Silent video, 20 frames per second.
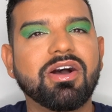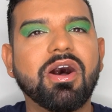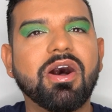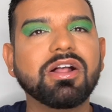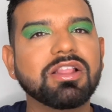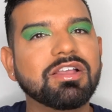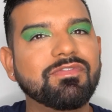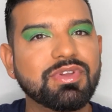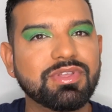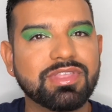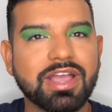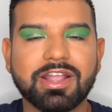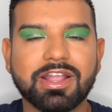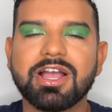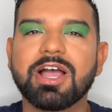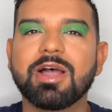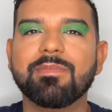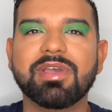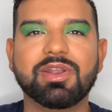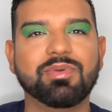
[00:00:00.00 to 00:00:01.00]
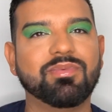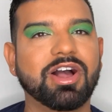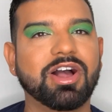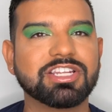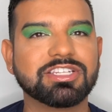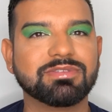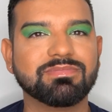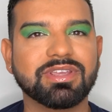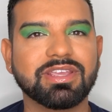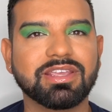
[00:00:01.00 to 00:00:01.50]
all of you that come and
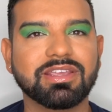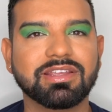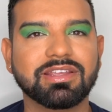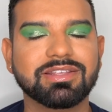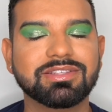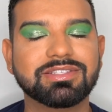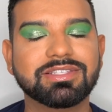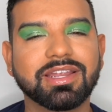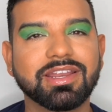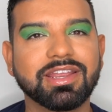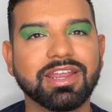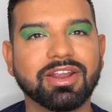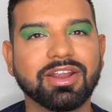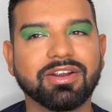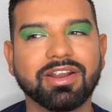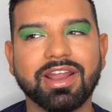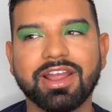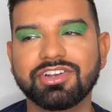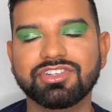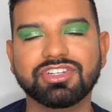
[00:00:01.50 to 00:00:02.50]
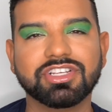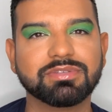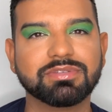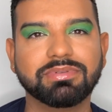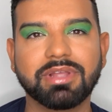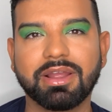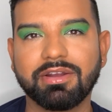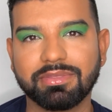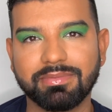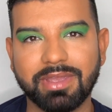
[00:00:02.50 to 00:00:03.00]
watch me sit here and just
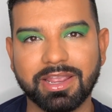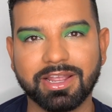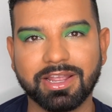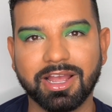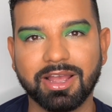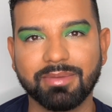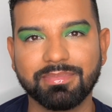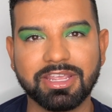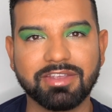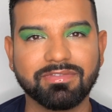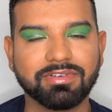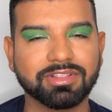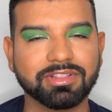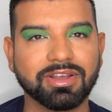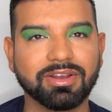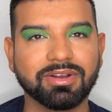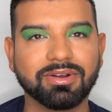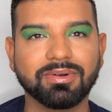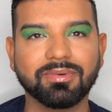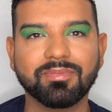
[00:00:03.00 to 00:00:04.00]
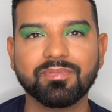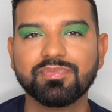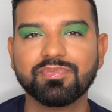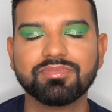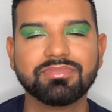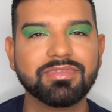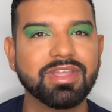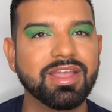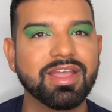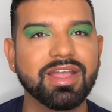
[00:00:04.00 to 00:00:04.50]
play with makeup, even though
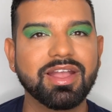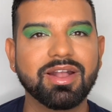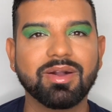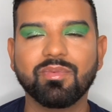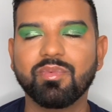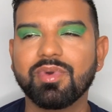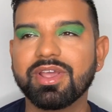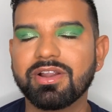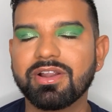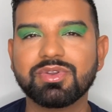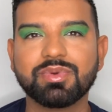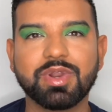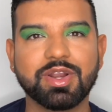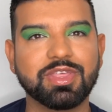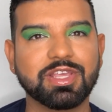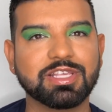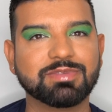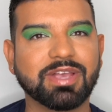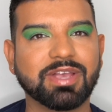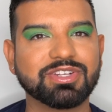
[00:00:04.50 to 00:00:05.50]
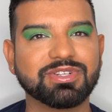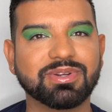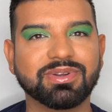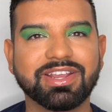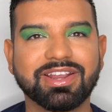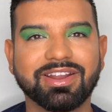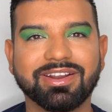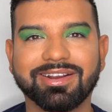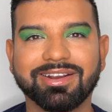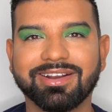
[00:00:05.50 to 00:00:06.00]
we don't do anything special
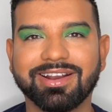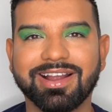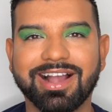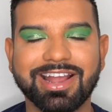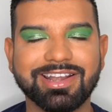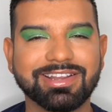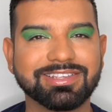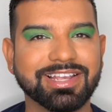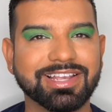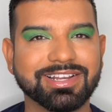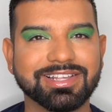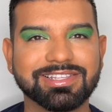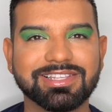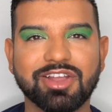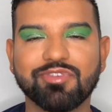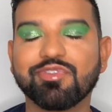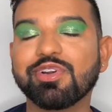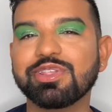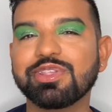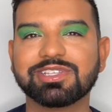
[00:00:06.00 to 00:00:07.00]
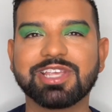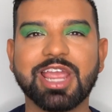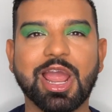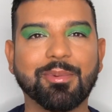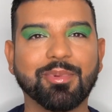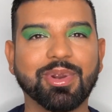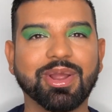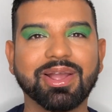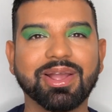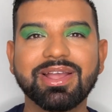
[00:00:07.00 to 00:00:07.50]
here. I just like to sit in front of this
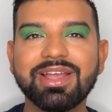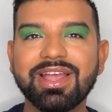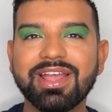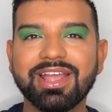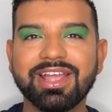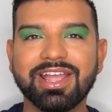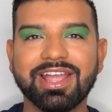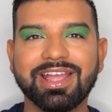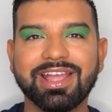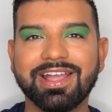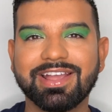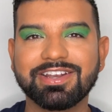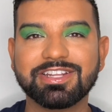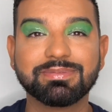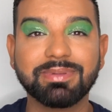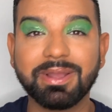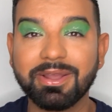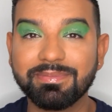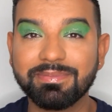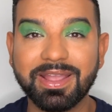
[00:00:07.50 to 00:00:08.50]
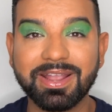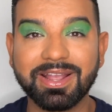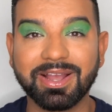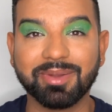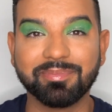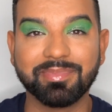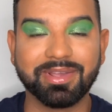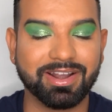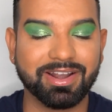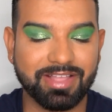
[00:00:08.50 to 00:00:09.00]
camera and just play with
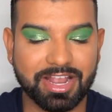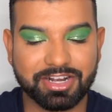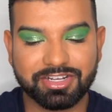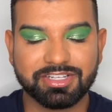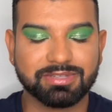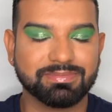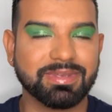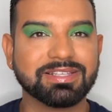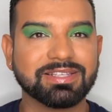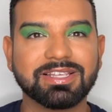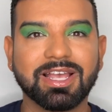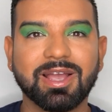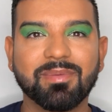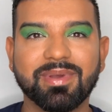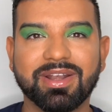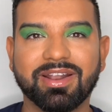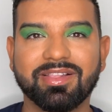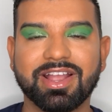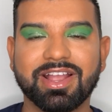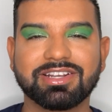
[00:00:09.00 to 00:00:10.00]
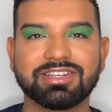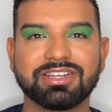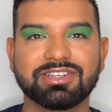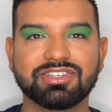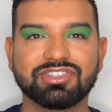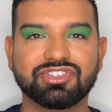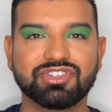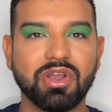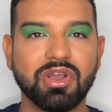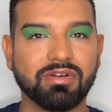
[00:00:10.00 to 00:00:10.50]
makeup. And I like to just mess up and I like to
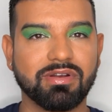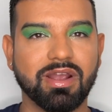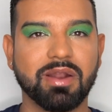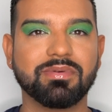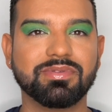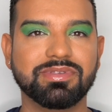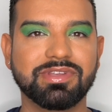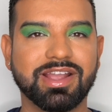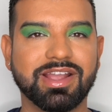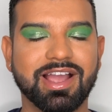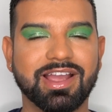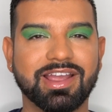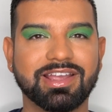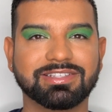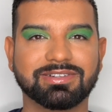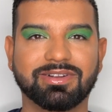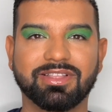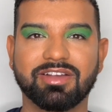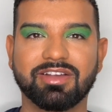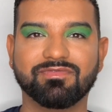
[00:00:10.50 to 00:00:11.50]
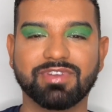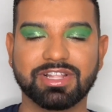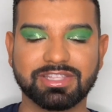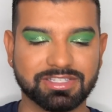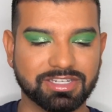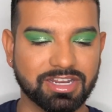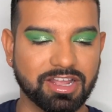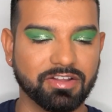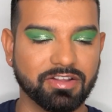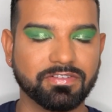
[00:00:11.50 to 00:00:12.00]
just joke around with you guys and all that fun
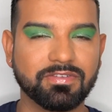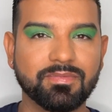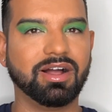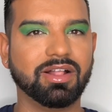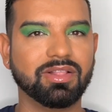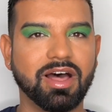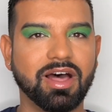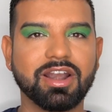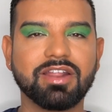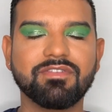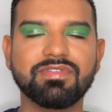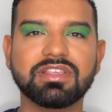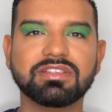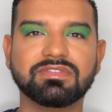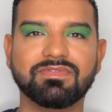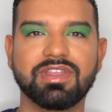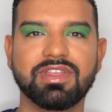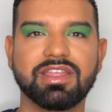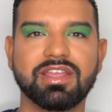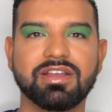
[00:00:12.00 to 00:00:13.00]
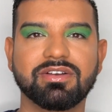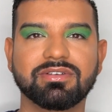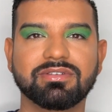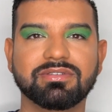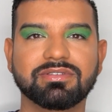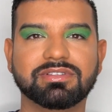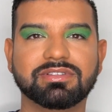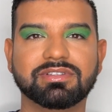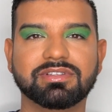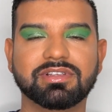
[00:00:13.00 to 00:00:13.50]
stuff. A lot of these
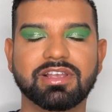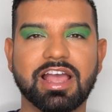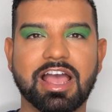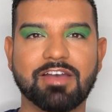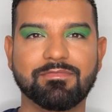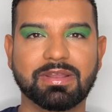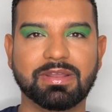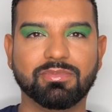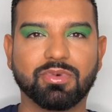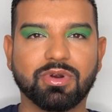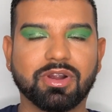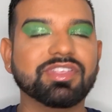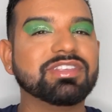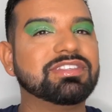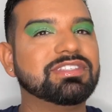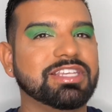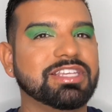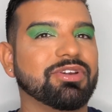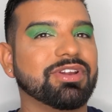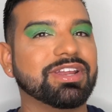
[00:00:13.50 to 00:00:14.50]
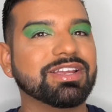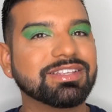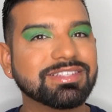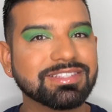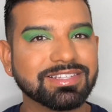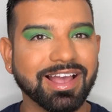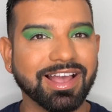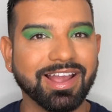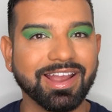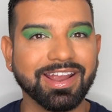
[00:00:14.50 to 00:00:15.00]
videos have been more on the serious
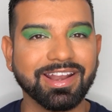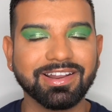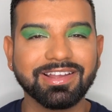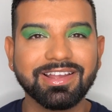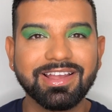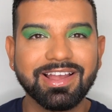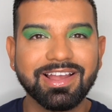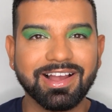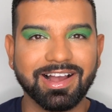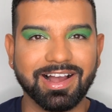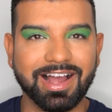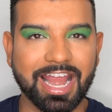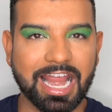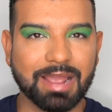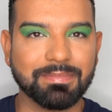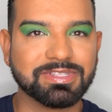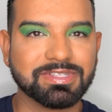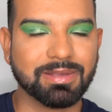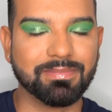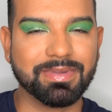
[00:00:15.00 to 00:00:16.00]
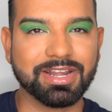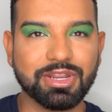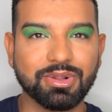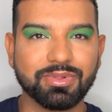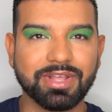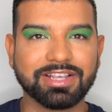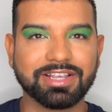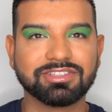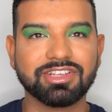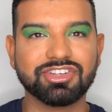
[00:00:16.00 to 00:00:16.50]
side. I am somebody who
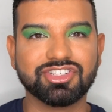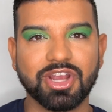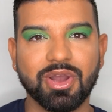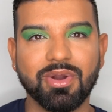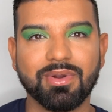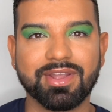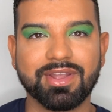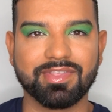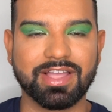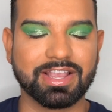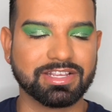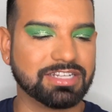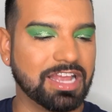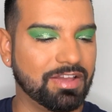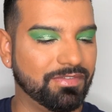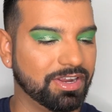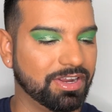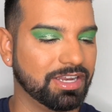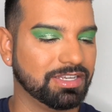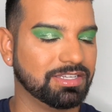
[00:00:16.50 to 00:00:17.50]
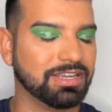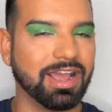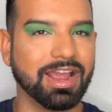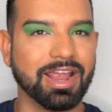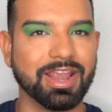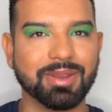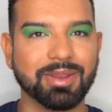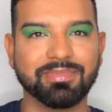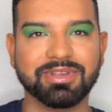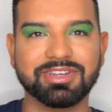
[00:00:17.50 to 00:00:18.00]
likes to joke and likes to have a good
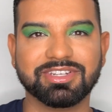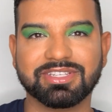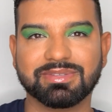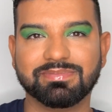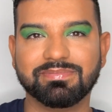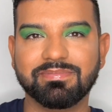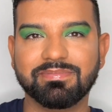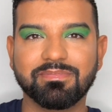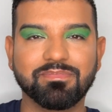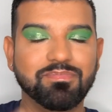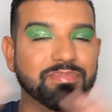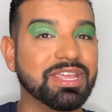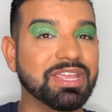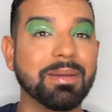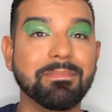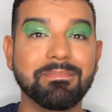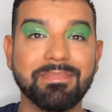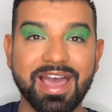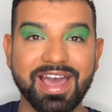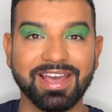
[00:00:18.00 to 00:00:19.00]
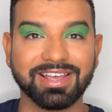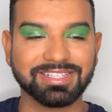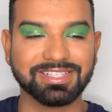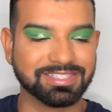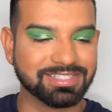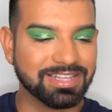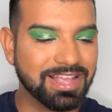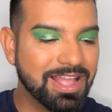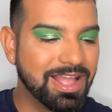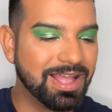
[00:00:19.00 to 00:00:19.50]
time and just be a
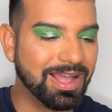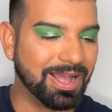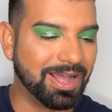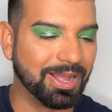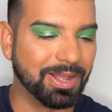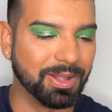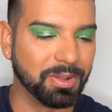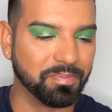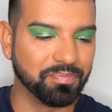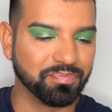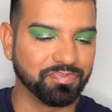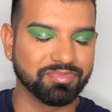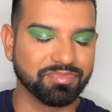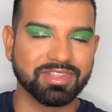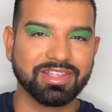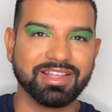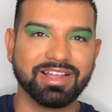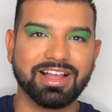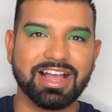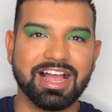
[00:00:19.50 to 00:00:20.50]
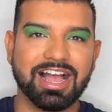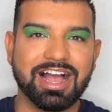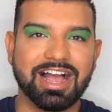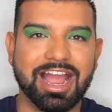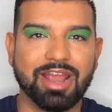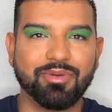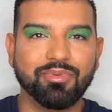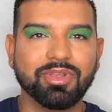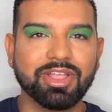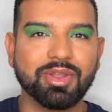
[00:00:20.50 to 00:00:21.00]
mess.
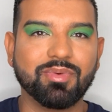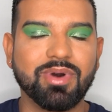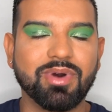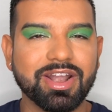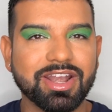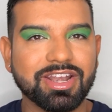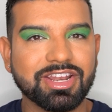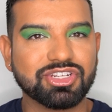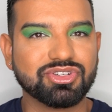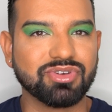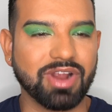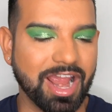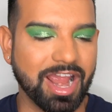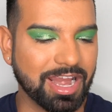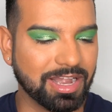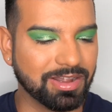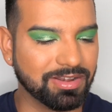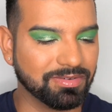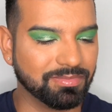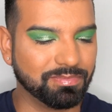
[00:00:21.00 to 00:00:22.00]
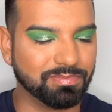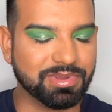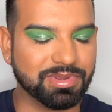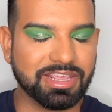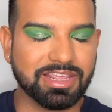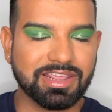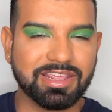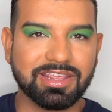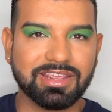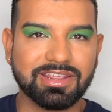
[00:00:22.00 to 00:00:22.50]
I really wanted to try and
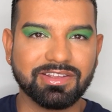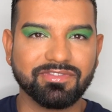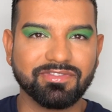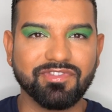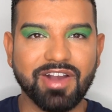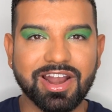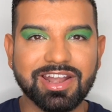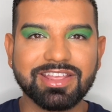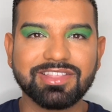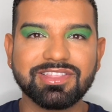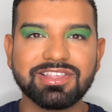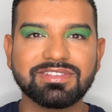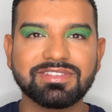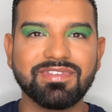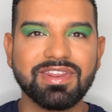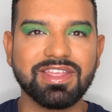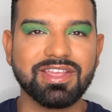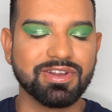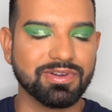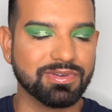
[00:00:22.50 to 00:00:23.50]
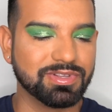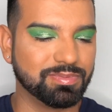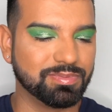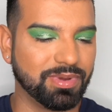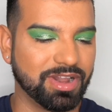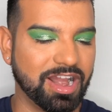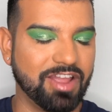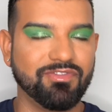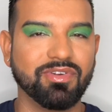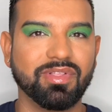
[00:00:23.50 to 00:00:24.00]
be funny in these videos,
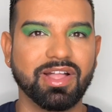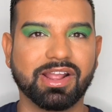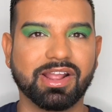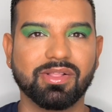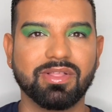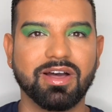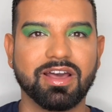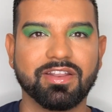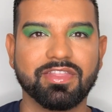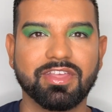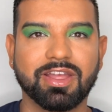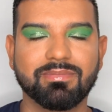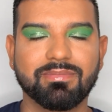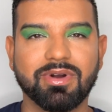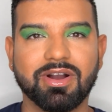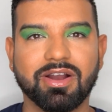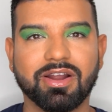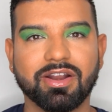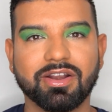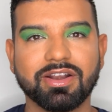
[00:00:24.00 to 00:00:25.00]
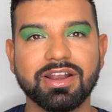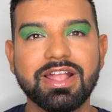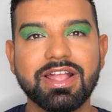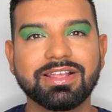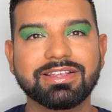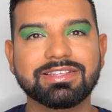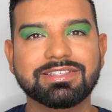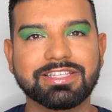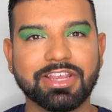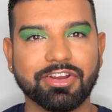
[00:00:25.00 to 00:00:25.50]
but I feel like a lot of them are
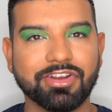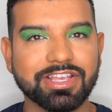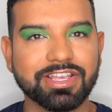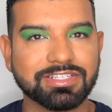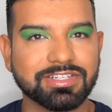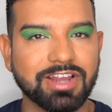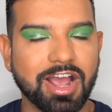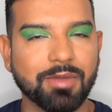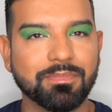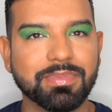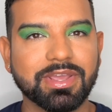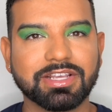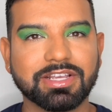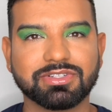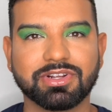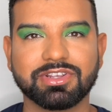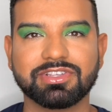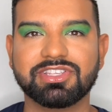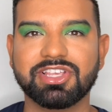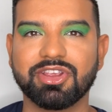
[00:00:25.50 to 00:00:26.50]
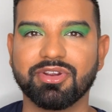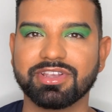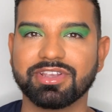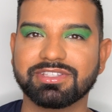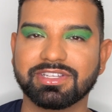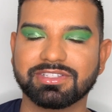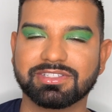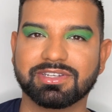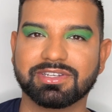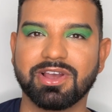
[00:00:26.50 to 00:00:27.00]
serious topics or serious
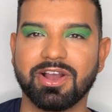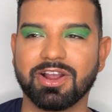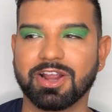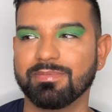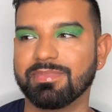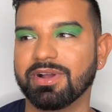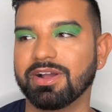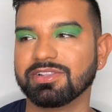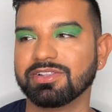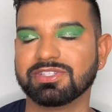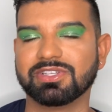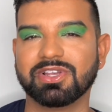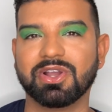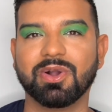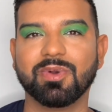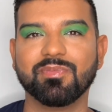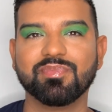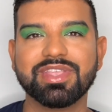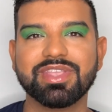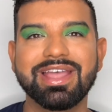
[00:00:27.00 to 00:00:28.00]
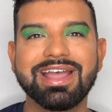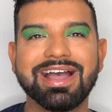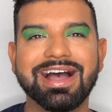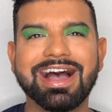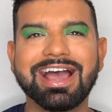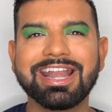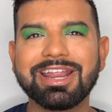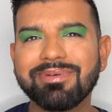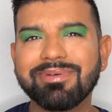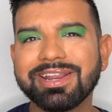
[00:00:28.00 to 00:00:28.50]
things to talk about, so
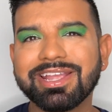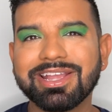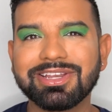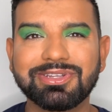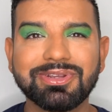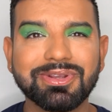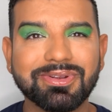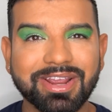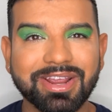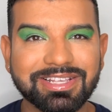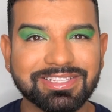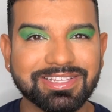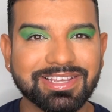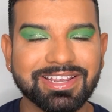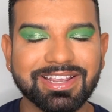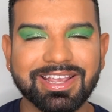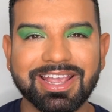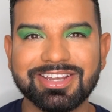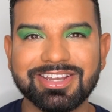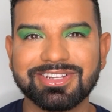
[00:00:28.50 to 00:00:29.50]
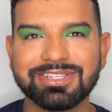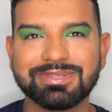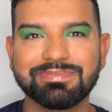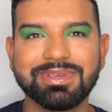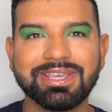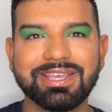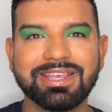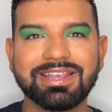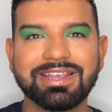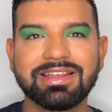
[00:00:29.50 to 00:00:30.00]
I didn't want to get too crazy and just
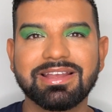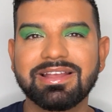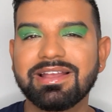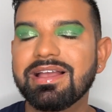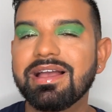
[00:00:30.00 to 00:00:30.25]
be